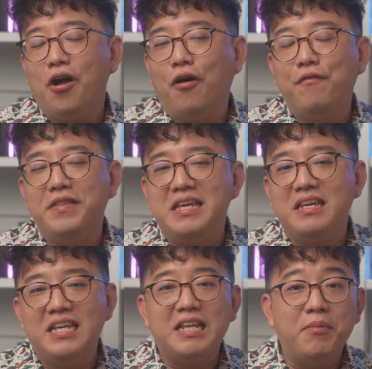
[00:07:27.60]
of the
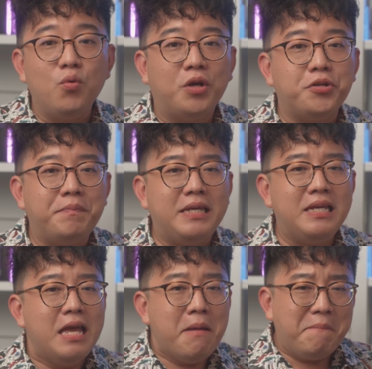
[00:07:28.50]
EW100p.